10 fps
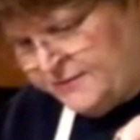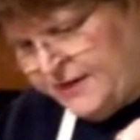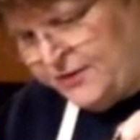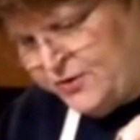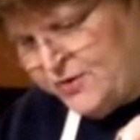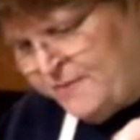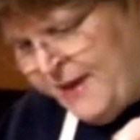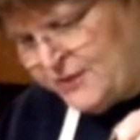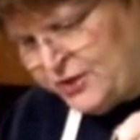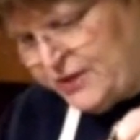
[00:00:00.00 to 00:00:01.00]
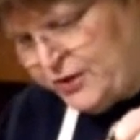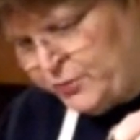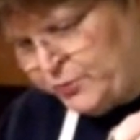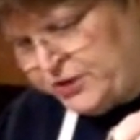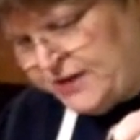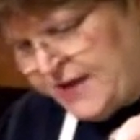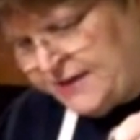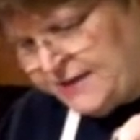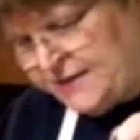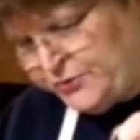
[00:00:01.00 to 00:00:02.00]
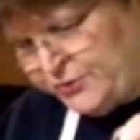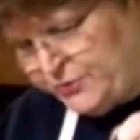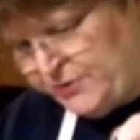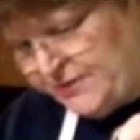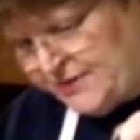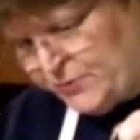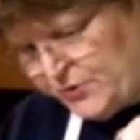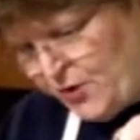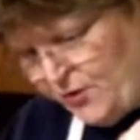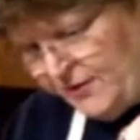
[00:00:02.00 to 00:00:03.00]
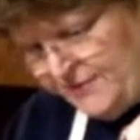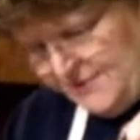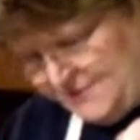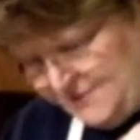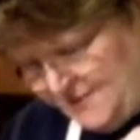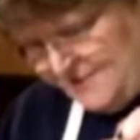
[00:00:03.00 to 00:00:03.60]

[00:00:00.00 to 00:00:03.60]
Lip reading: Can you imagine here, we're standing here doing this with all of this